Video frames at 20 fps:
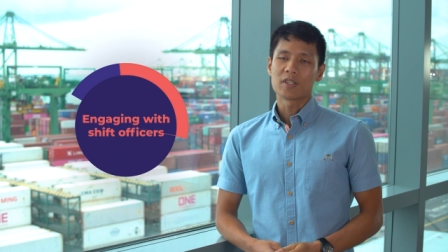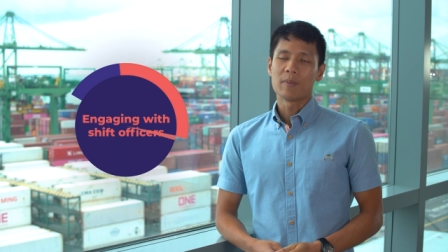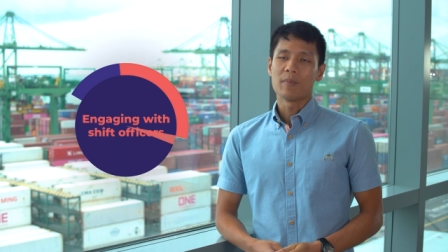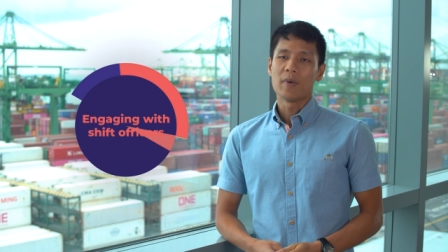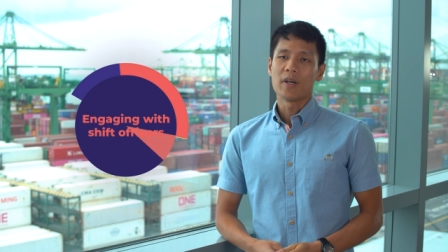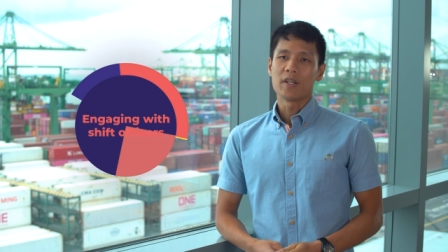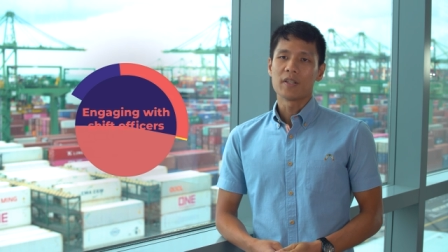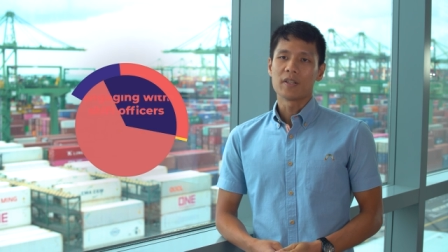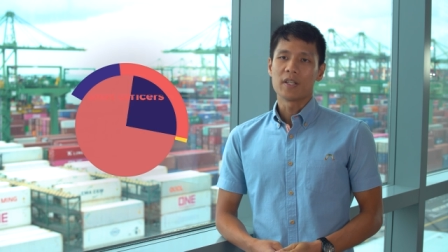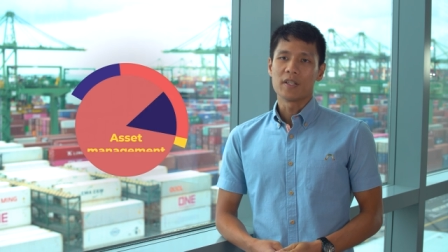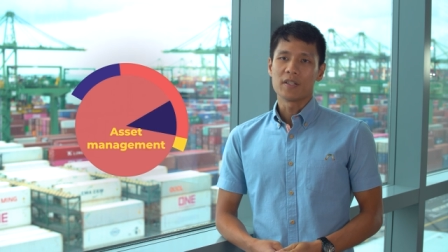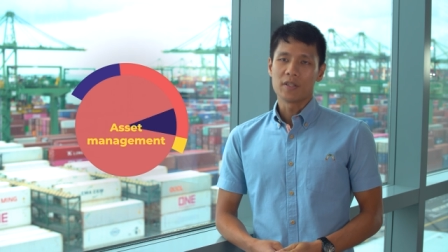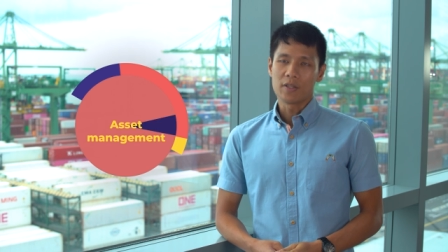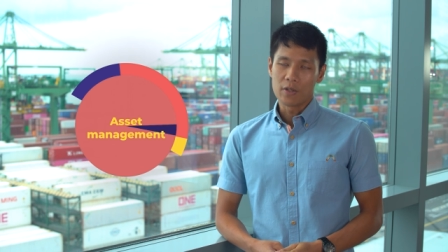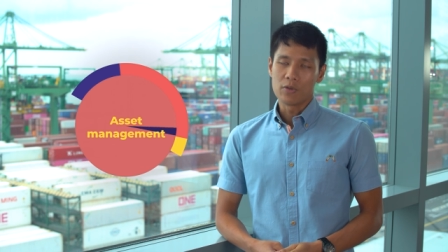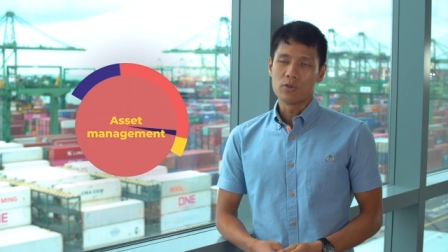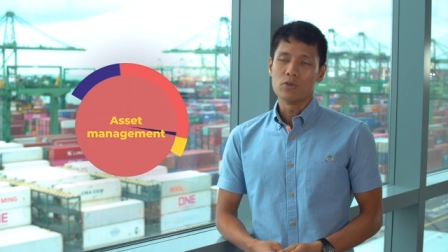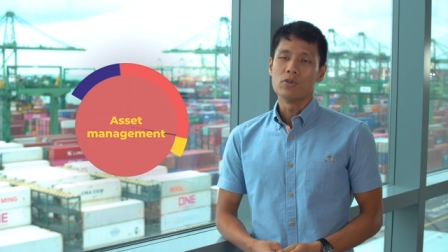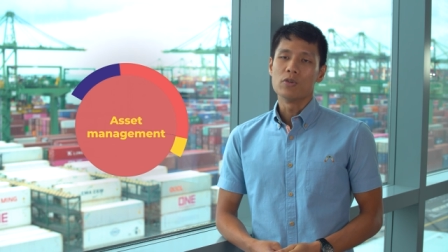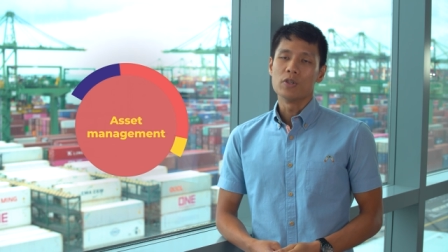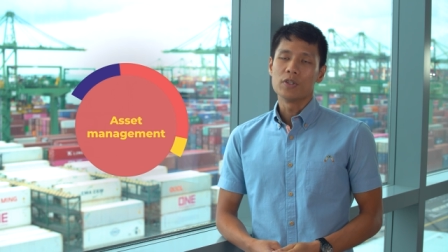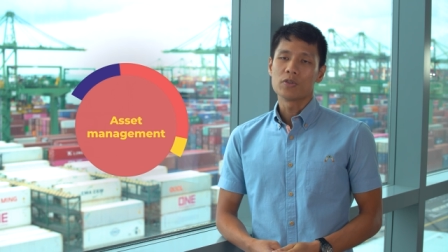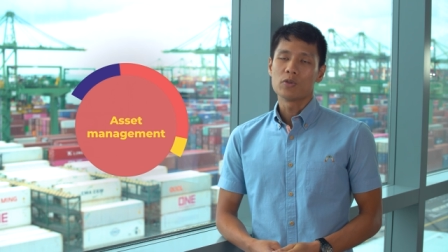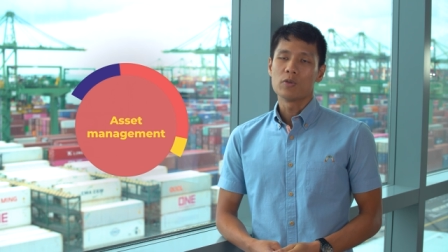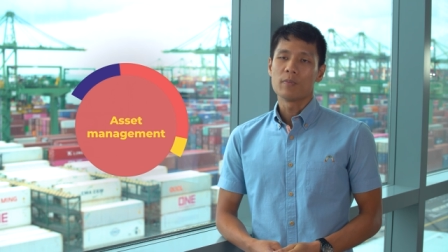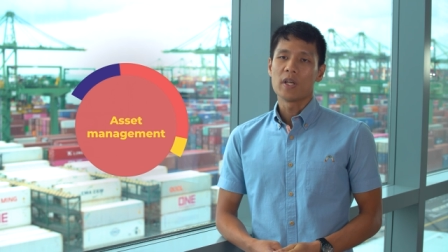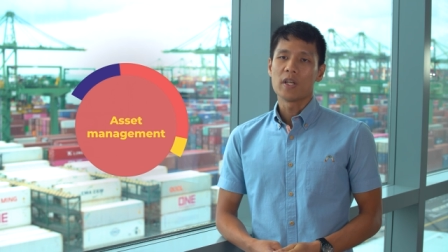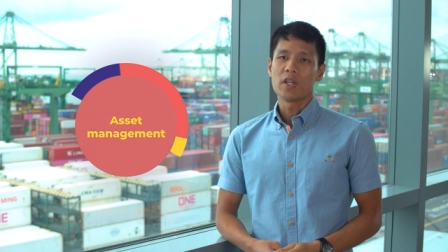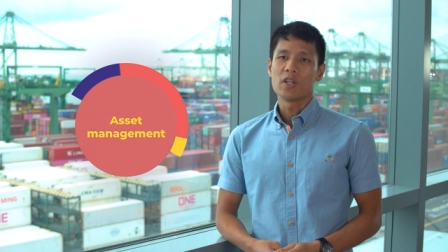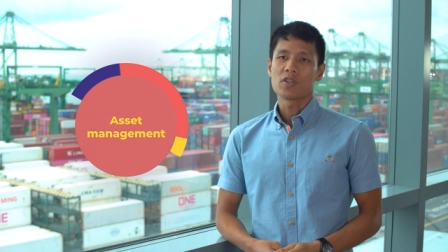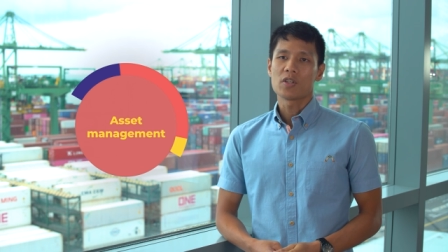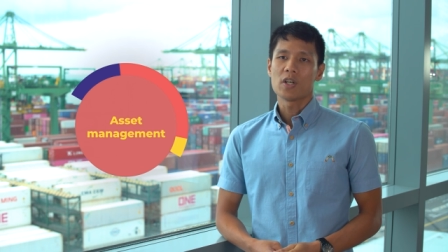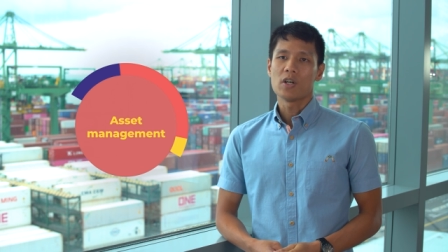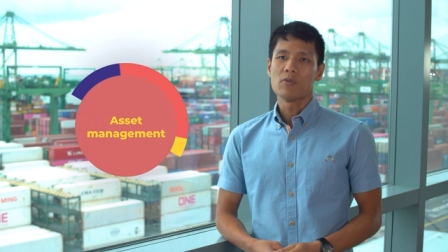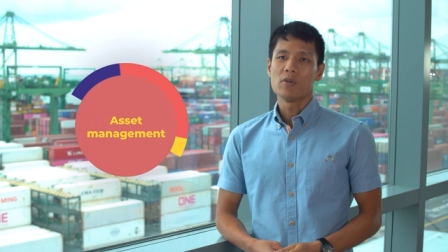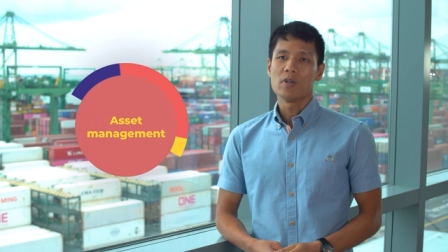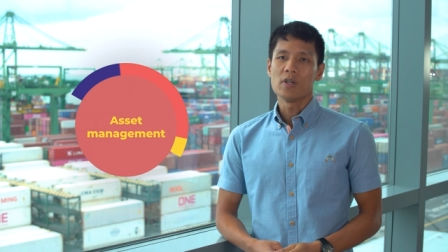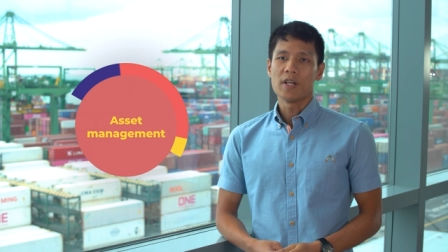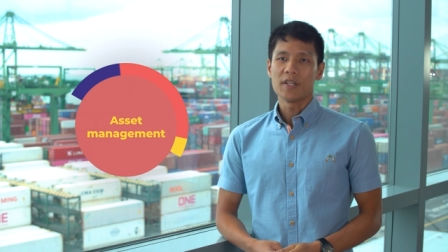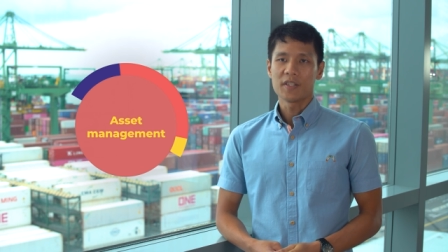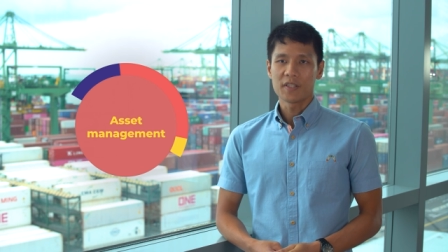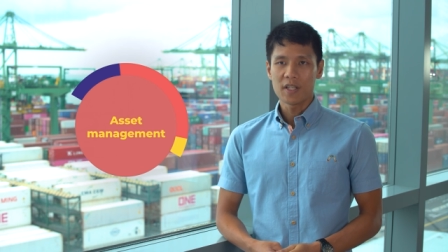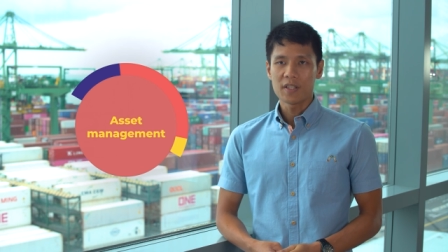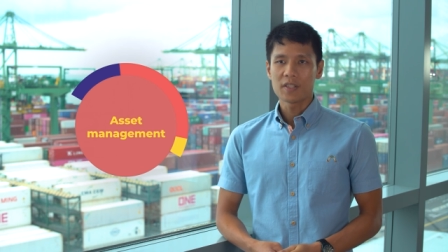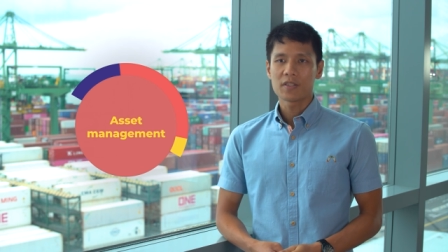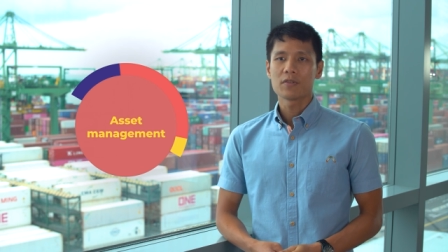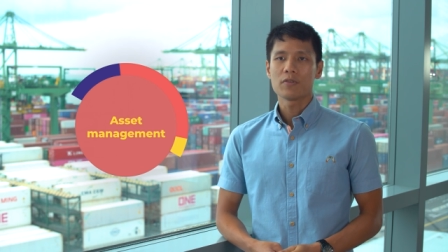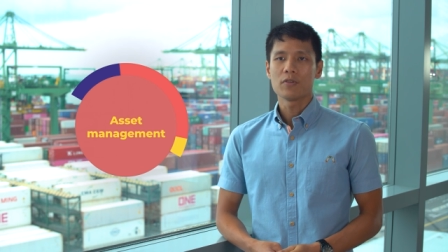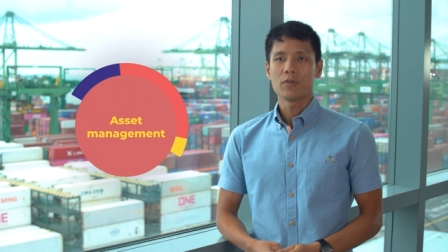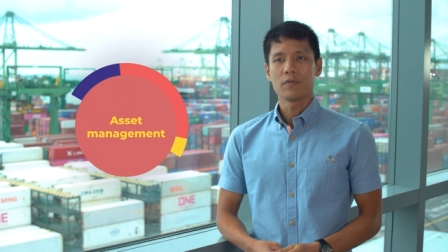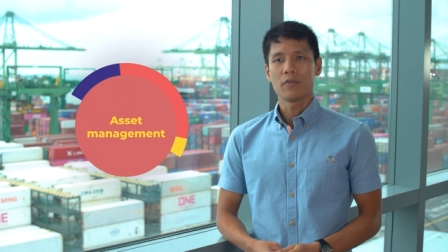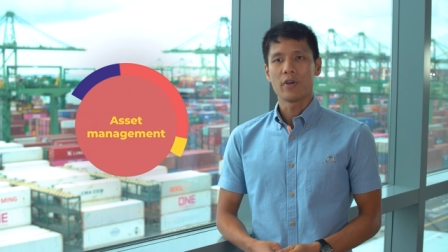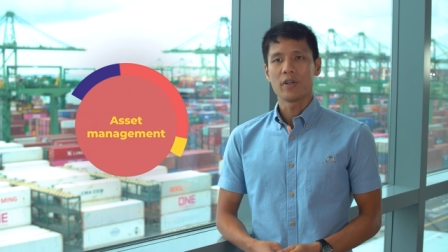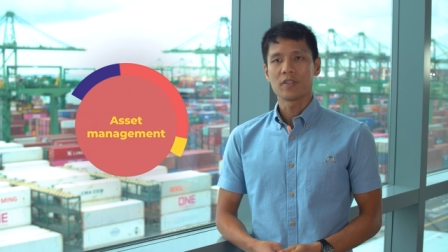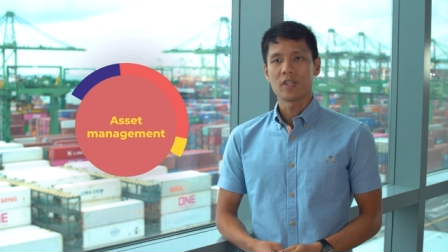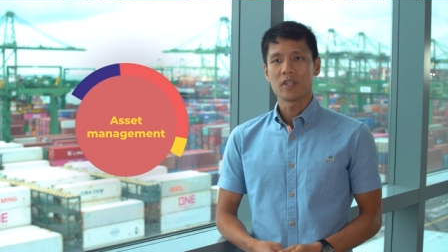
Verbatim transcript: Some other things I do is to manage our assets. So for